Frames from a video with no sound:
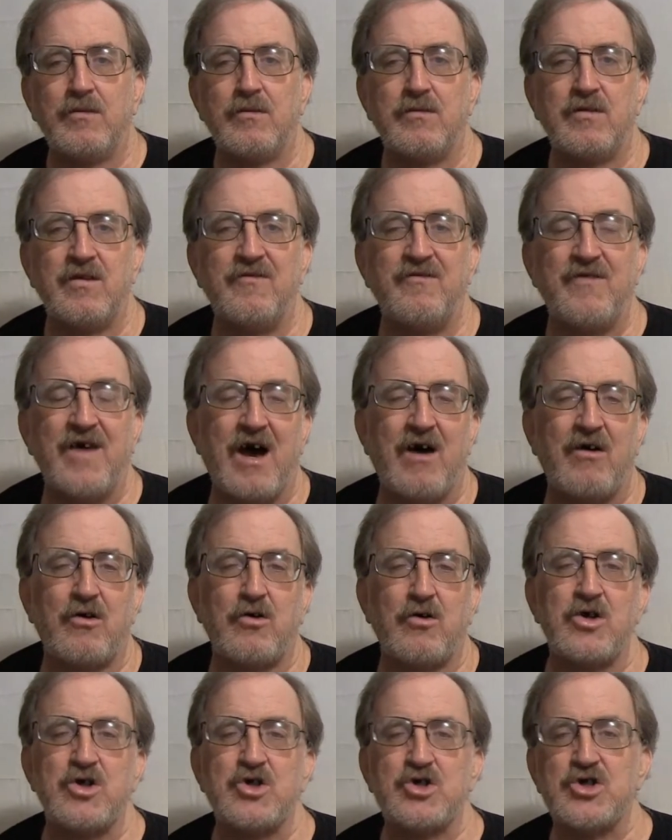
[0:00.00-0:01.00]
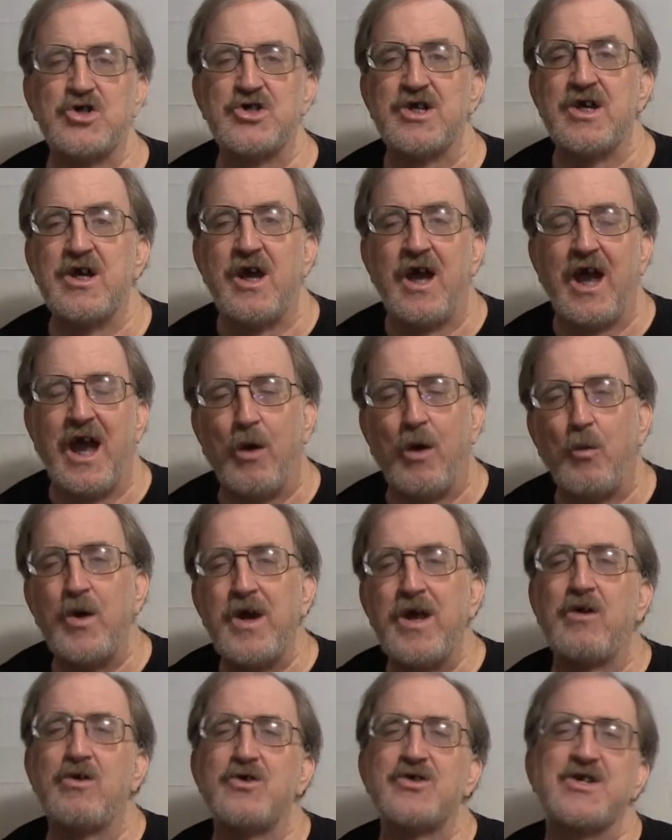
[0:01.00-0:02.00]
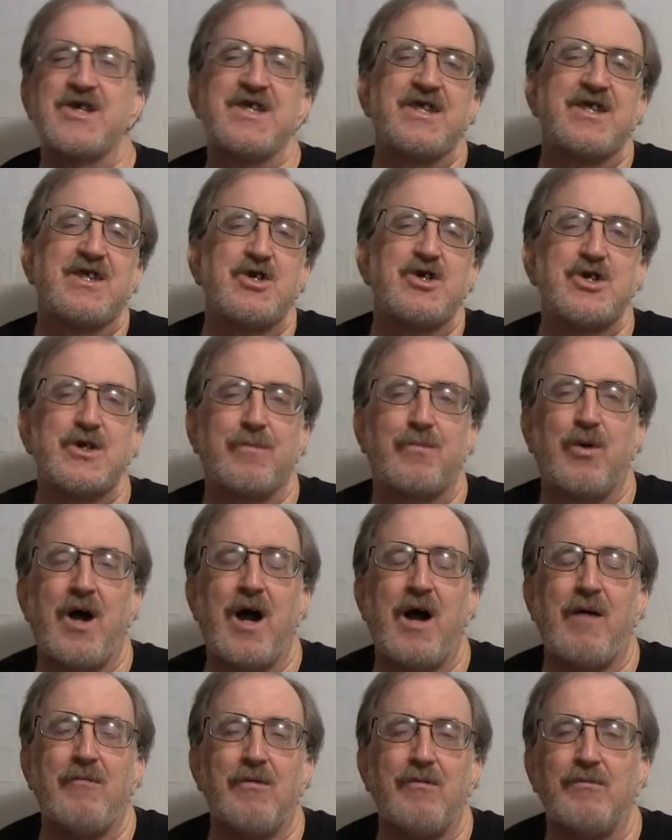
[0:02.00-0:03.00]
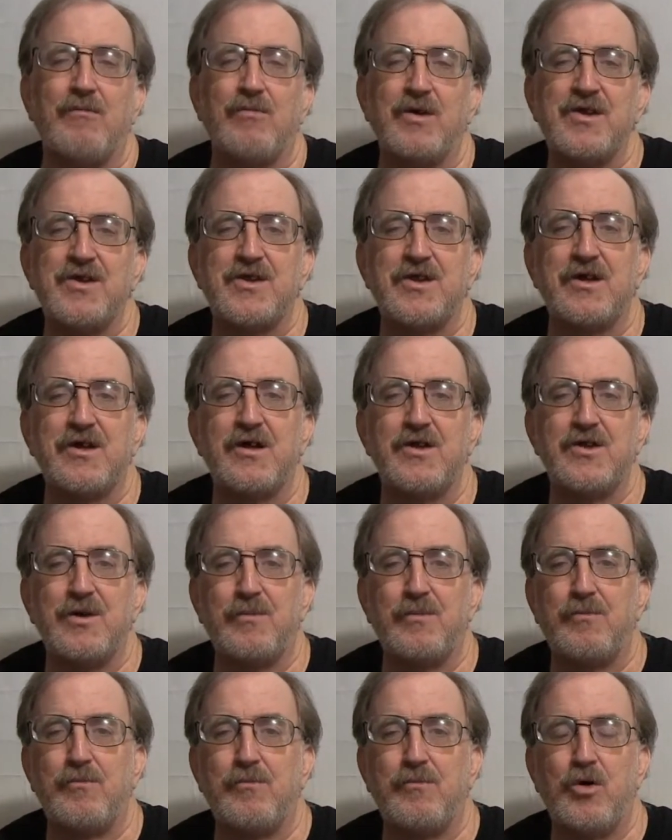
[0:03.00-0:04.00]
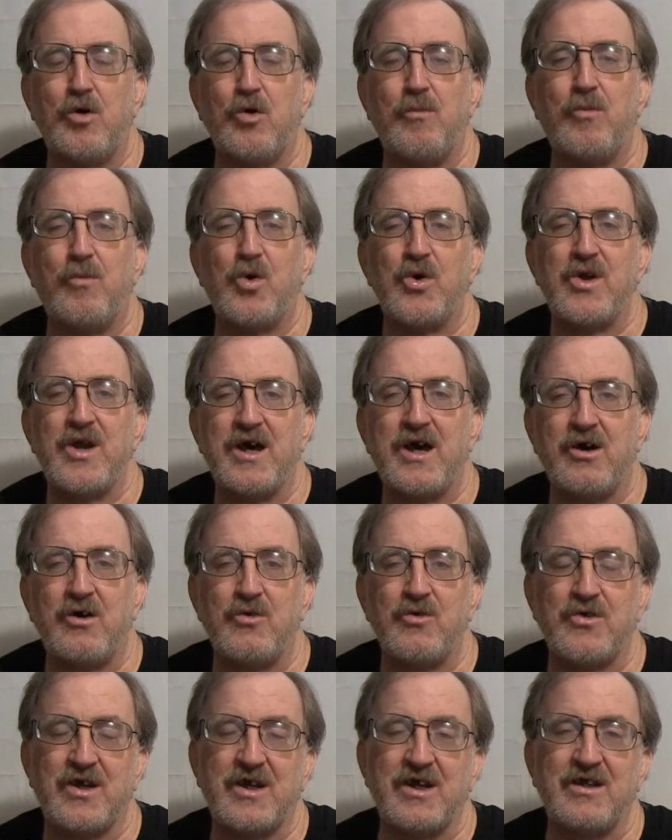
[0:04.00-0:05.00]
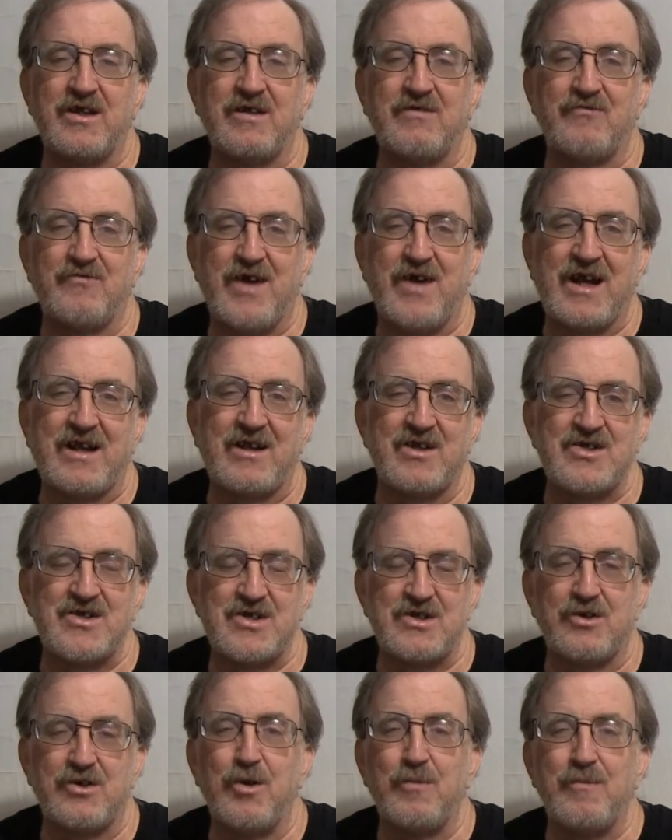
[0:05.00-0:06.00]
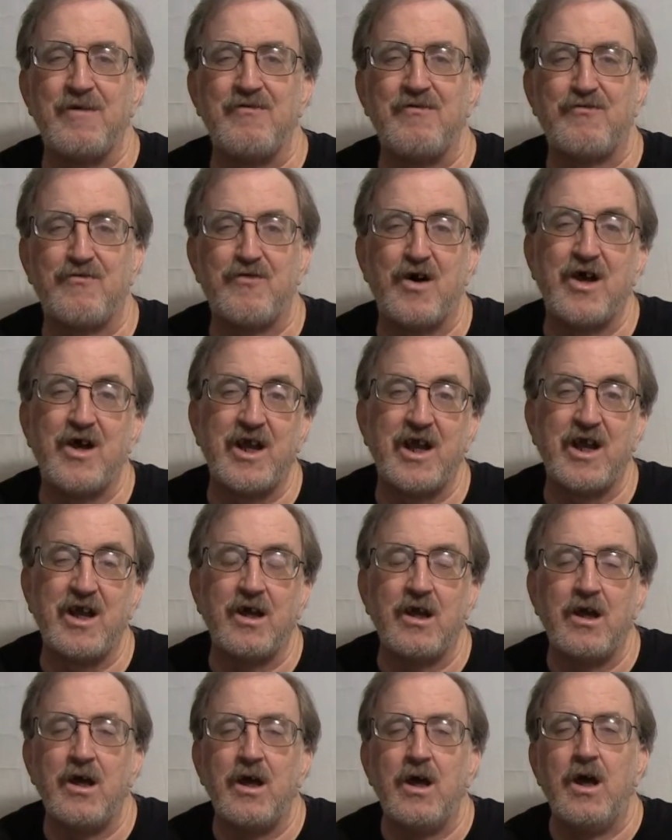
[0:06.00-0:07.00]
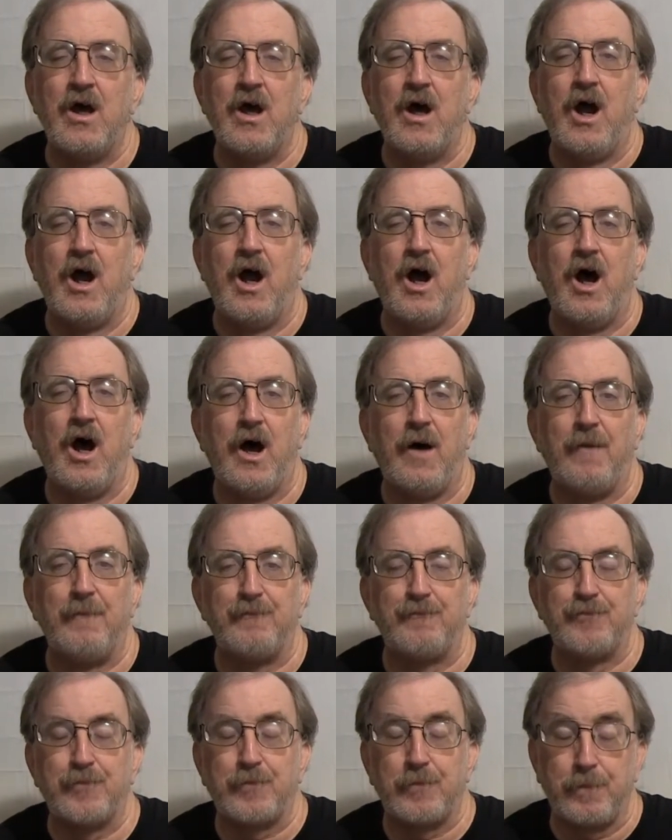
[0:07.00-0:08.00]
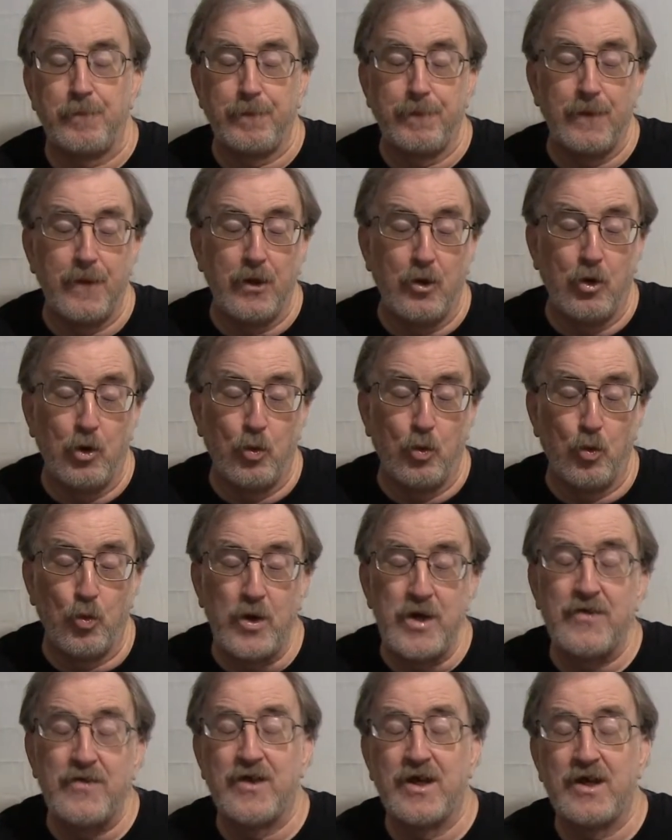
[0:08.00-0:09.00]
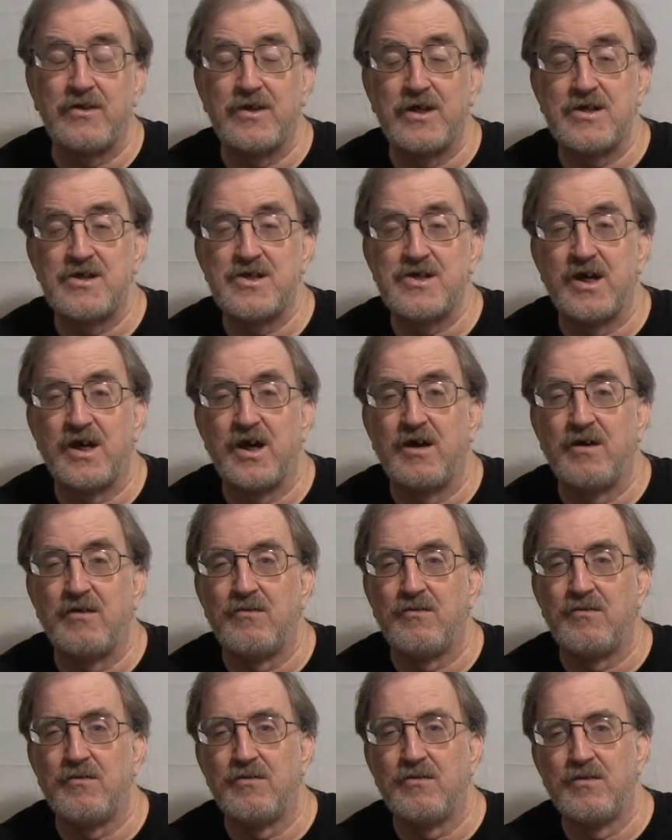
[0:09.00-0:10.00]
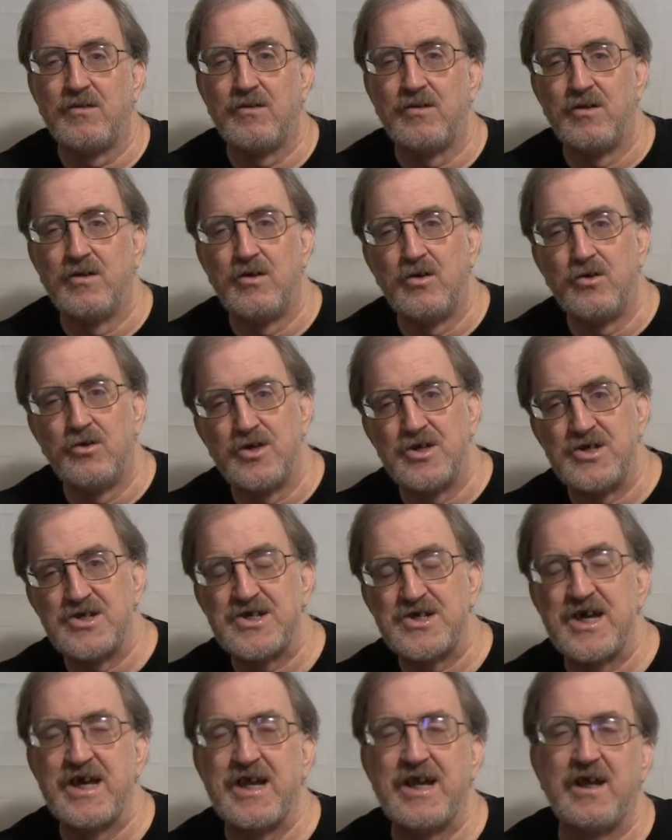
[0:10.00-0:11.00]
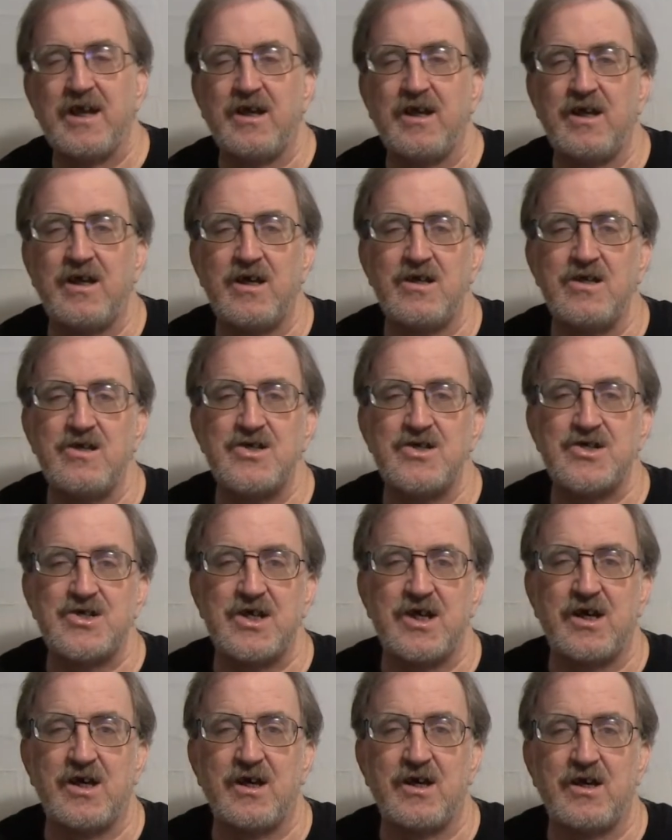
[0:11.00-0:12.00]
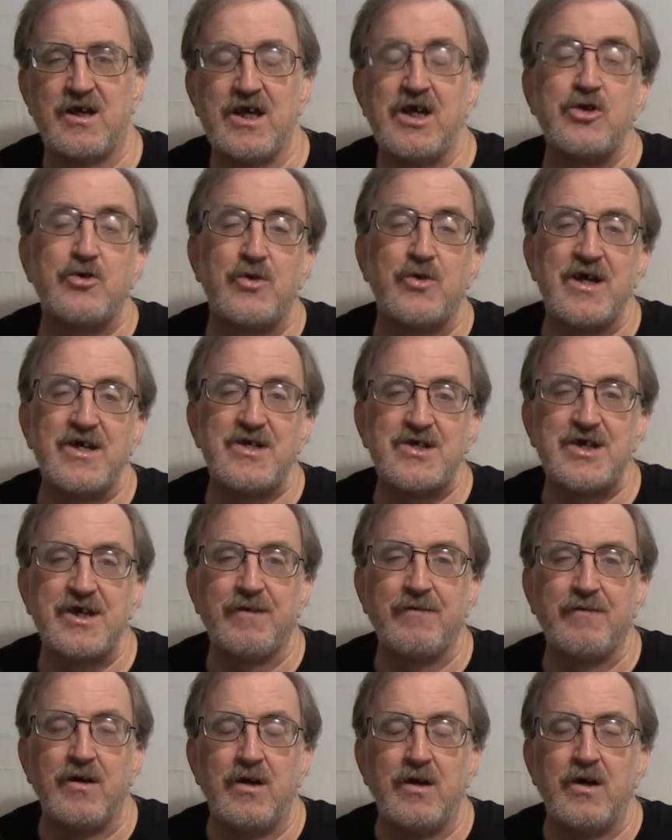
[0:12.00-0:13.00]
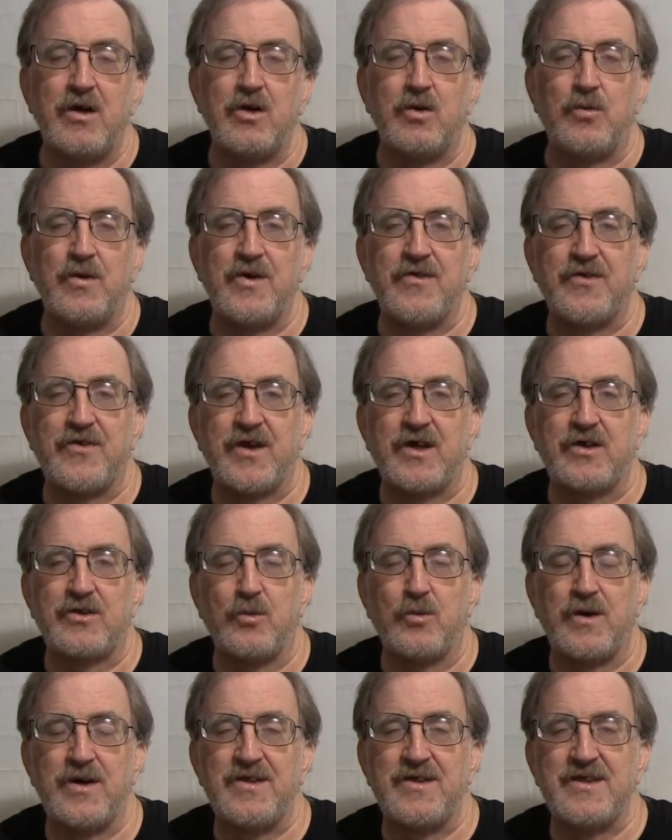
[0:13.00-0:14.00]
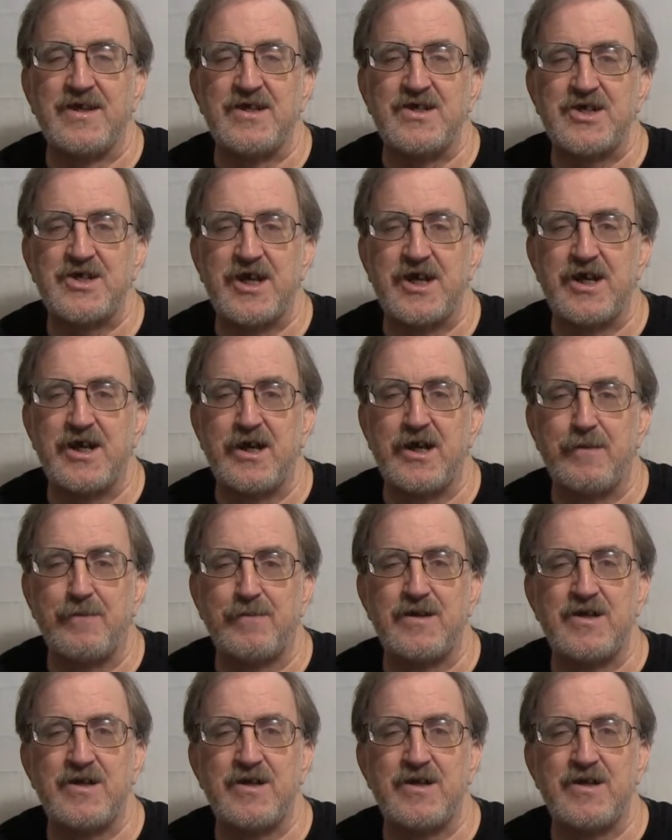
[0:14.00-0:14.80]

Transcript: devout Christians, and we don't see that there's a problem with the whole bordello thing. And in fact, it's a little bit funny. Um, we think that uh, the setting is uh, interesting we think the way that they set it up